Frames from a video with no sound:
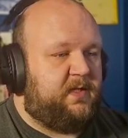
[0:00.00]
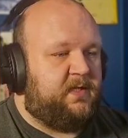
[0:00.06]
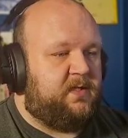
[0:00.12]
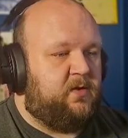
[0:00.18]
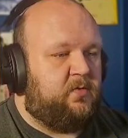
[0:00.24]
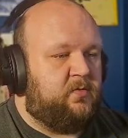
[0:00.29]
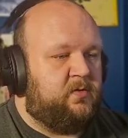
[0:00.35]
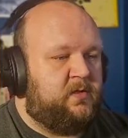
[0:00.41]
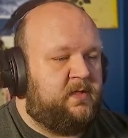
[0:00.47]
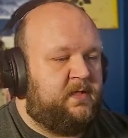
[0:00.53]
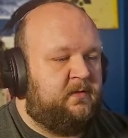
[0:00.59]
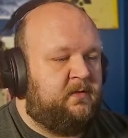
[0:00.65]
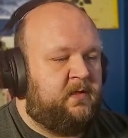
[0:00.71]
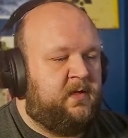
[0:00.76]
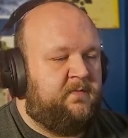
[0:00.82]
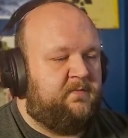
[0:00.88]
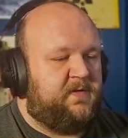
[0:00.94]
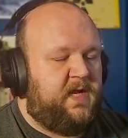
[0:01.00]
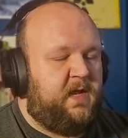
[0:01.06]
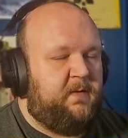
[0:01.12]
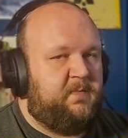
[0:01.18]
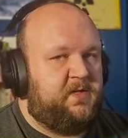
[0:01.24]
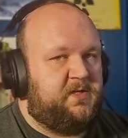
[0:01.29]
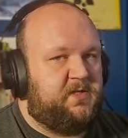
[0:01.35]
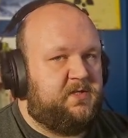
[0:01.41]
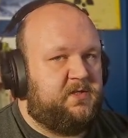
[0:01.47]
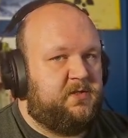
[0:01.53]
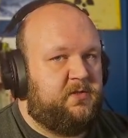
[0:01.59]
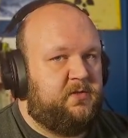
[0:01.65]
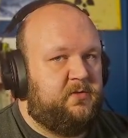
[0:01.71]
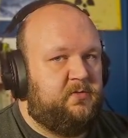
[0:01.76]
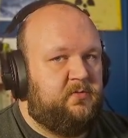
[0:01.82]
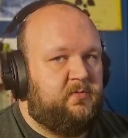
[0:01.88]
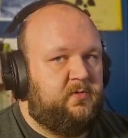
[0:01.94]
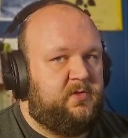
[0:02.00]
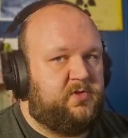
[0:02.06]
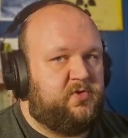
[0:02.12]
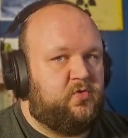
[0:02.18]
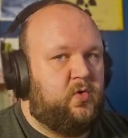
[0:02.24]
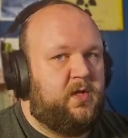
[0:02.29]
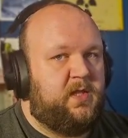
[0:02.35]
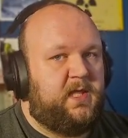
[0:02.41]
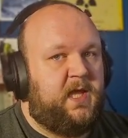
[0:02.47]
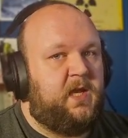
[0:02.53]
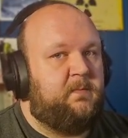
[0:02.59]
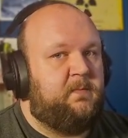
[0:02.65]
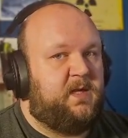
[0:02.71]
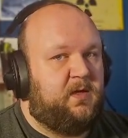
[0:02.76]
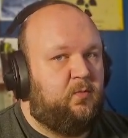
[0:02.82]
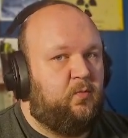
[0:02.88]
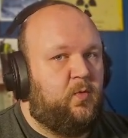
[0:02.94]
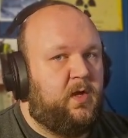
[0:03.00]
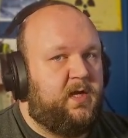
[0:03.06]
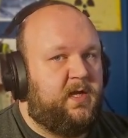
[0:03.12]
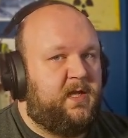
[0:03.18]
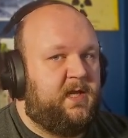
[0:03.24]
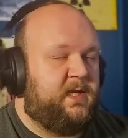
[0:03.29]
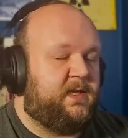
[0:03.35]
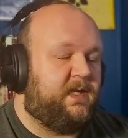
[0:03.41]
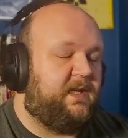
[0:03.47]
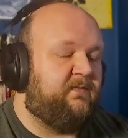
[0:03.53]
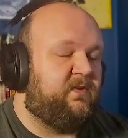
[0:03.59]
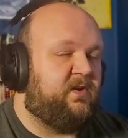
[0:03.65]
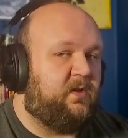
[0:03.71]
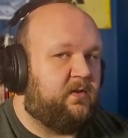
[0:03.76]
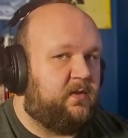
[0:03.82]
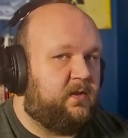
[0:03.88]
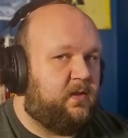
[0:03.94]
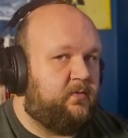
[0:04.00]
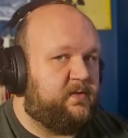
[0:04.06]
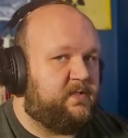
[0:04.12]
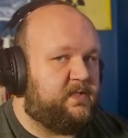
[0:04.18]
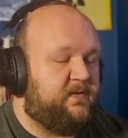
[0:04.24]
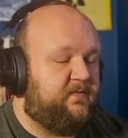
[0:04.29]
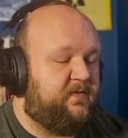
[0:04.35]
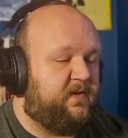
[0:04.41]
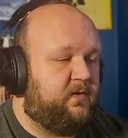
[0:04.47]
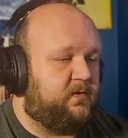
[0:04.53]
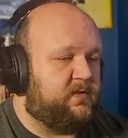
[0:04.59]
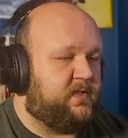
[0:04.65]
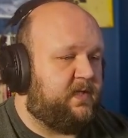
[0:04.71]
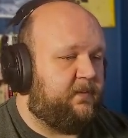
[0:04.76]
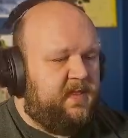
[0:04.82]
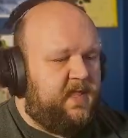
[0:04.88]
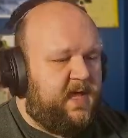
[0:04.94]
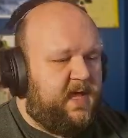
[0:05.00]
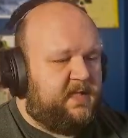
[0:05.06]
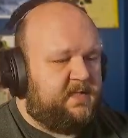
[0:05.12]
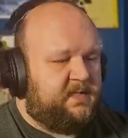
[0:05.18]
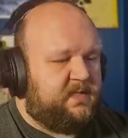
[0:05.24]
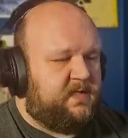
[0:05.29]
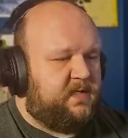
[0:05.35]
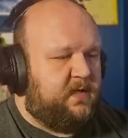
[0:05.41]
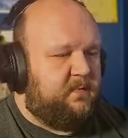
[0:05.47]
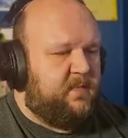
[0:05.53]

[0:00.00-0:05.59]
don't deal enough damage to destroy the enemy in one hit, even on the lowest difficulty. That's going to